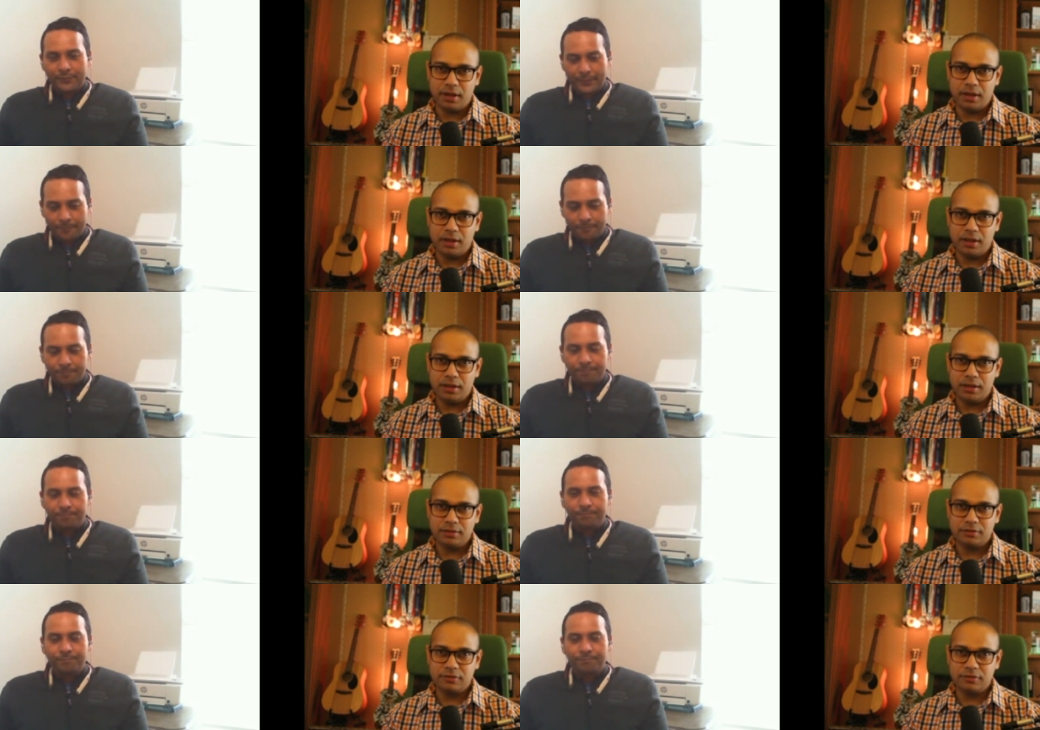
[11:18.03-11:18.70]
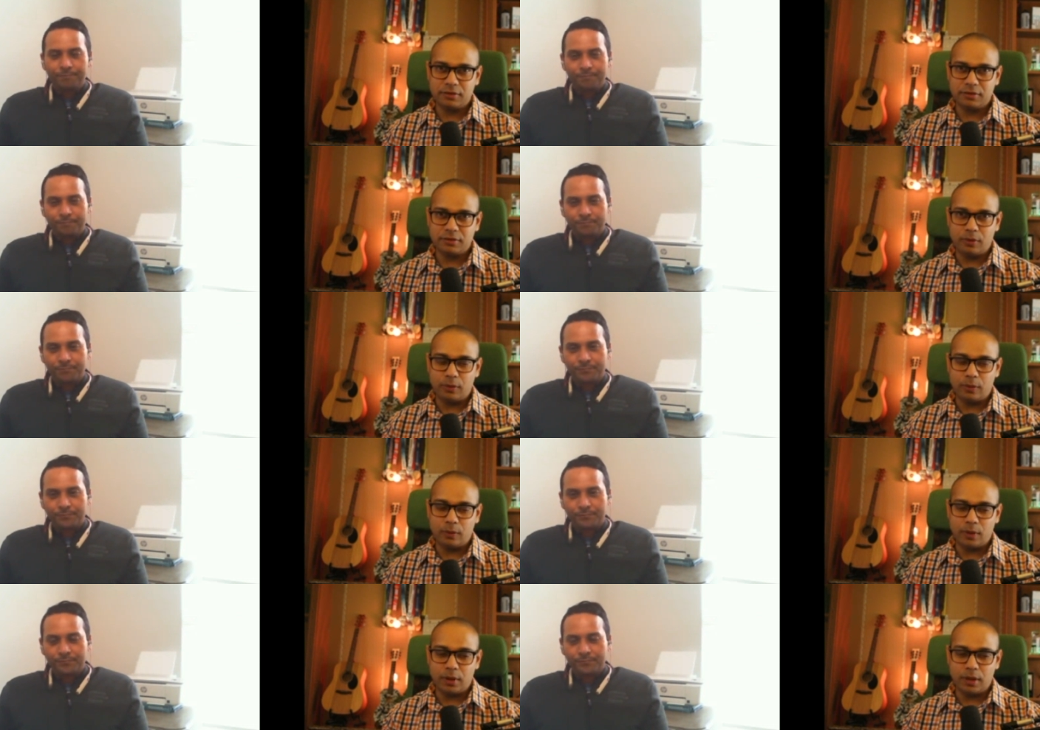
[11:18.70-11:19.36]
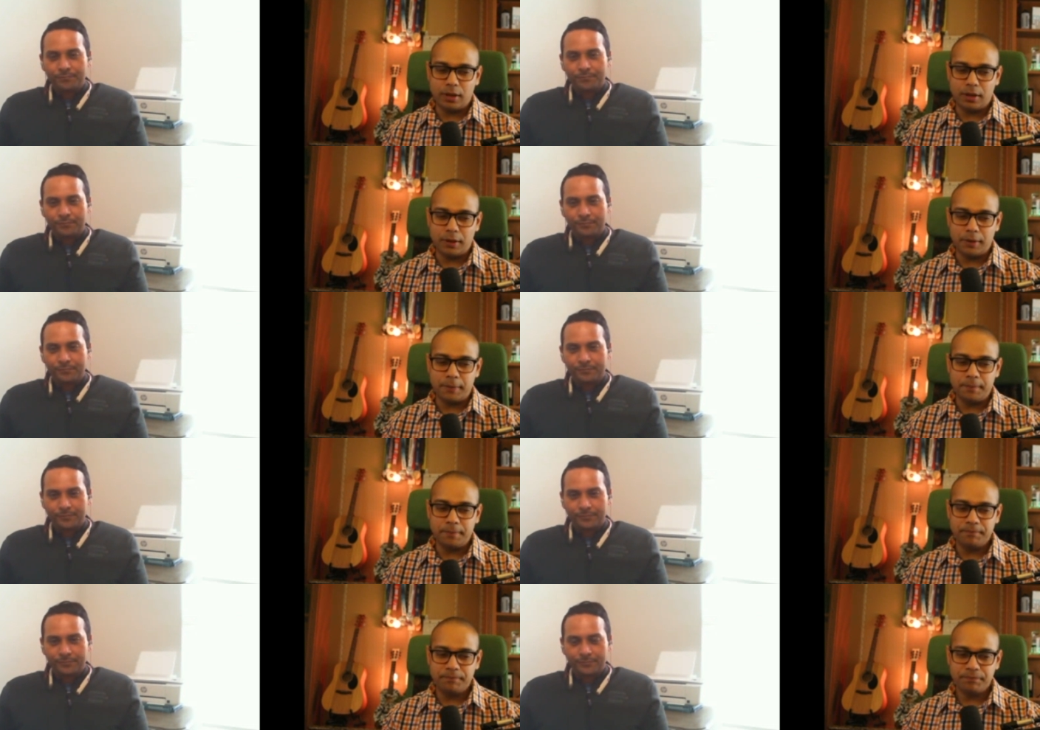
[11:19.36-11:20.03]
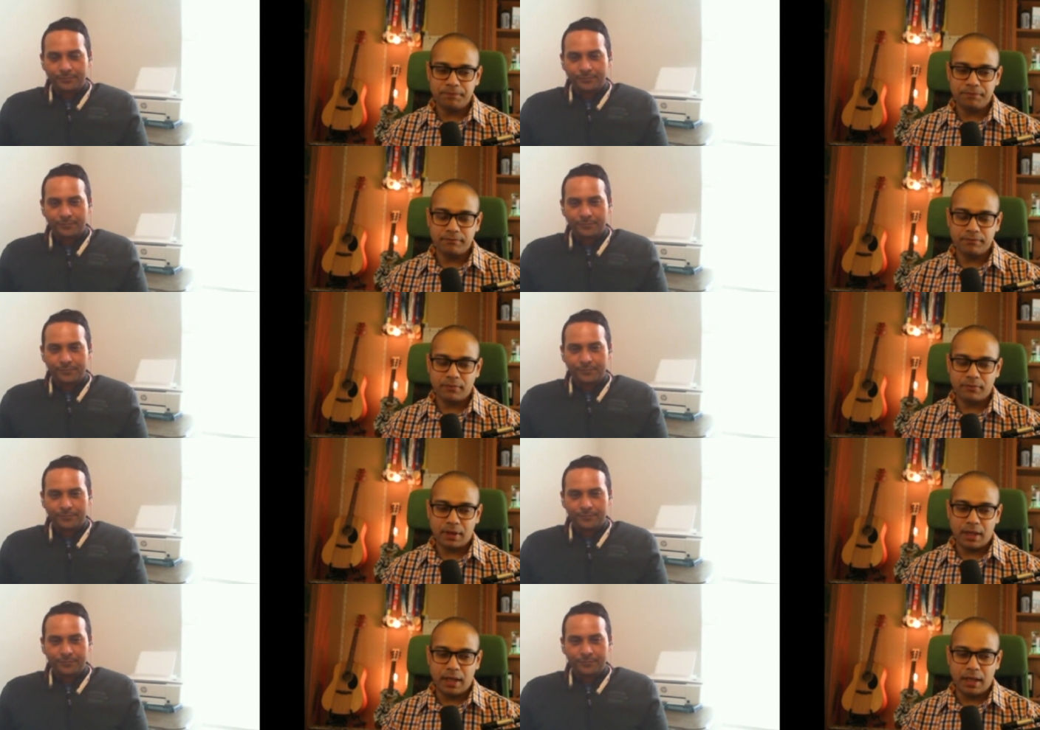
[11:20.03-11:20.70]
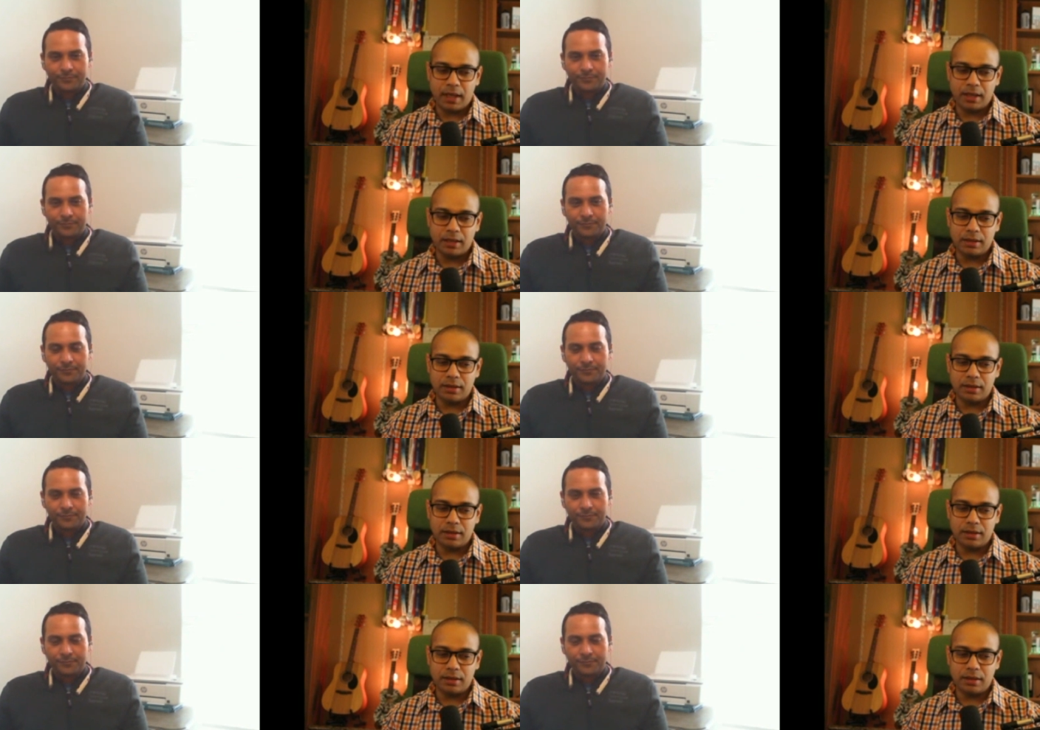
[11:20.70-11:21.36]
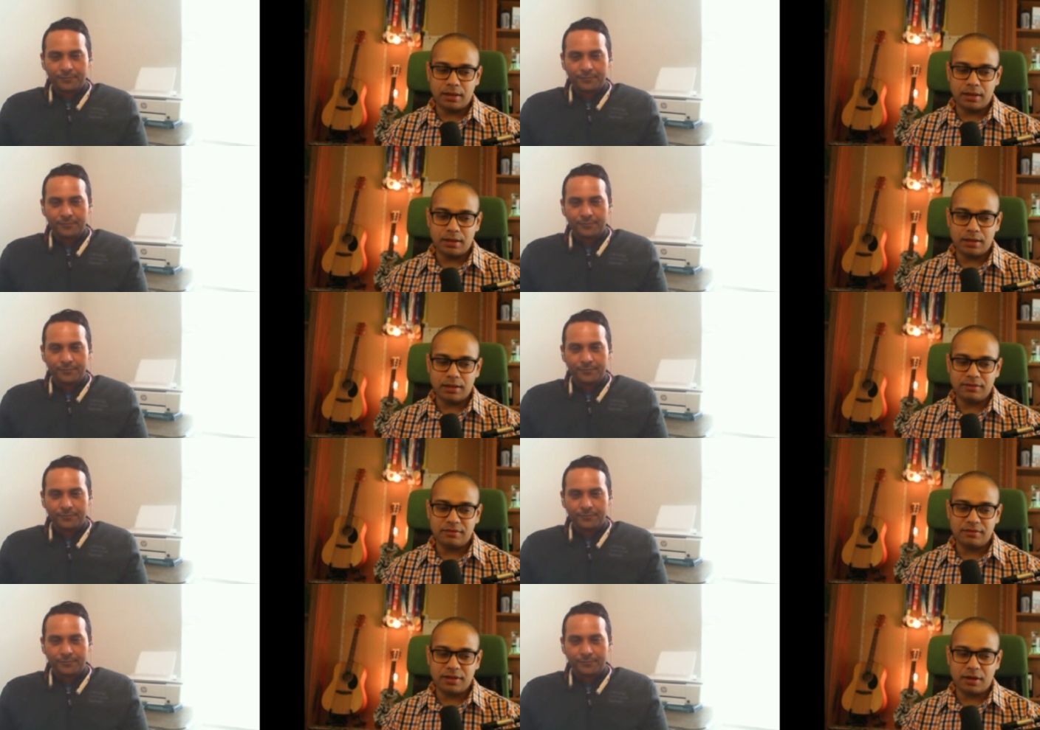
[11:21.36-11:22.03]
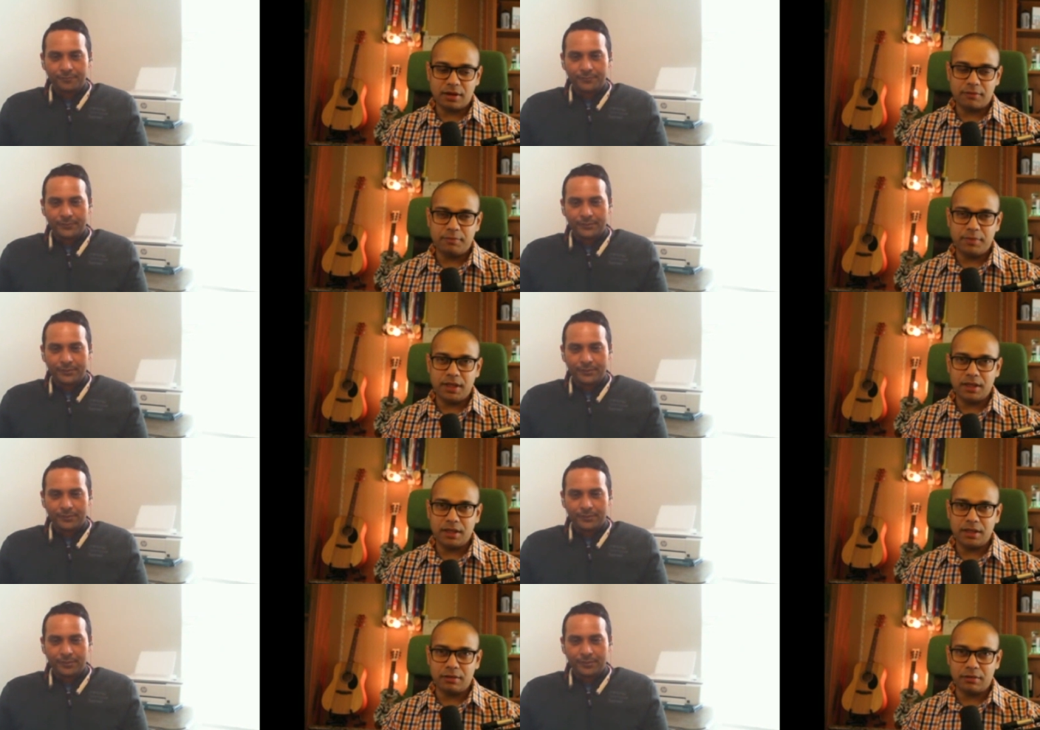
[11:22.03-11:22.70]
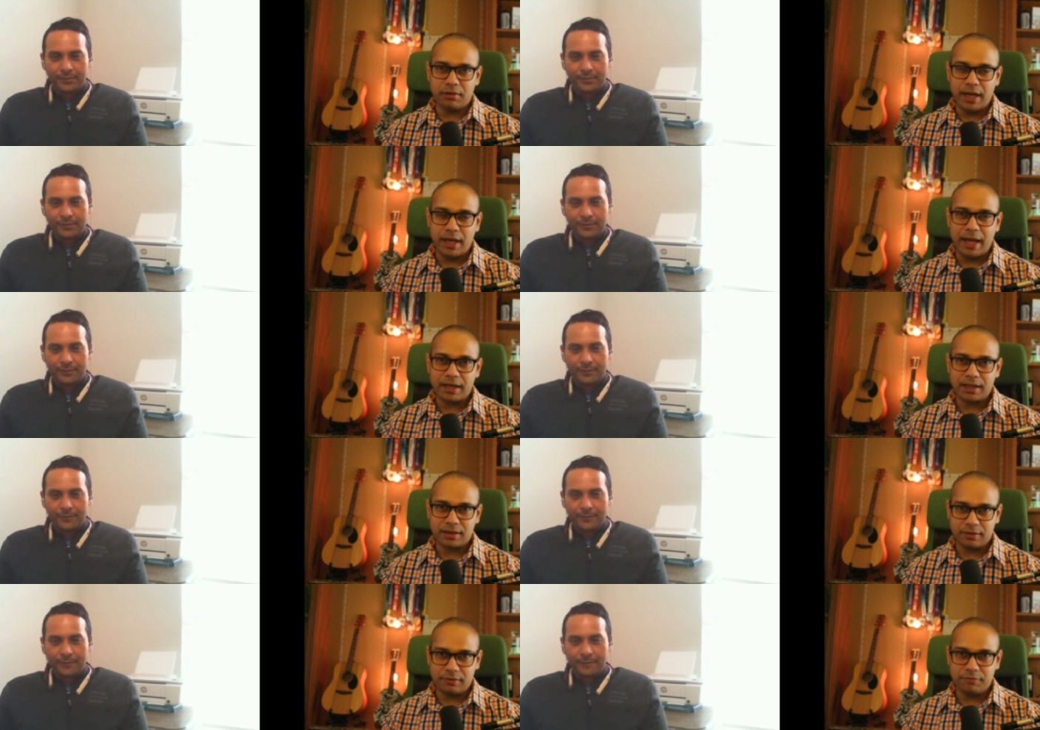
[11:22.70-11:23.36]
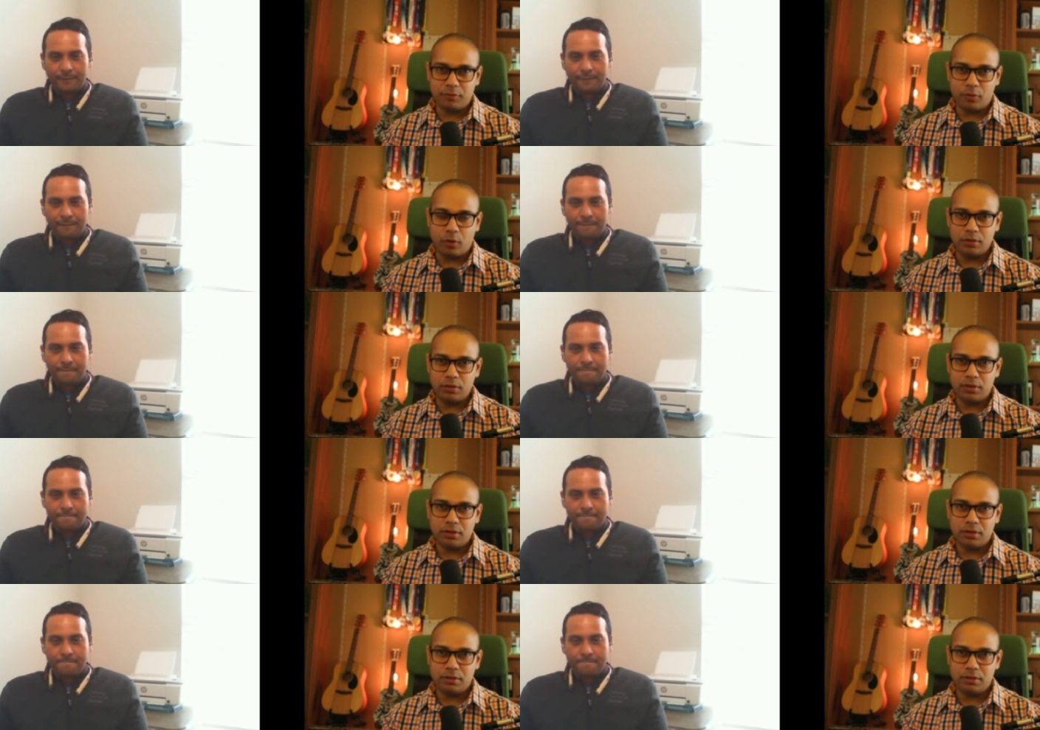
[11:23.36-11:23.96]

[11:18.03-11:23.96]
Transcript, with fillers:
Speaker 1: Yeah. So, uh, and instead of being in reactive mode,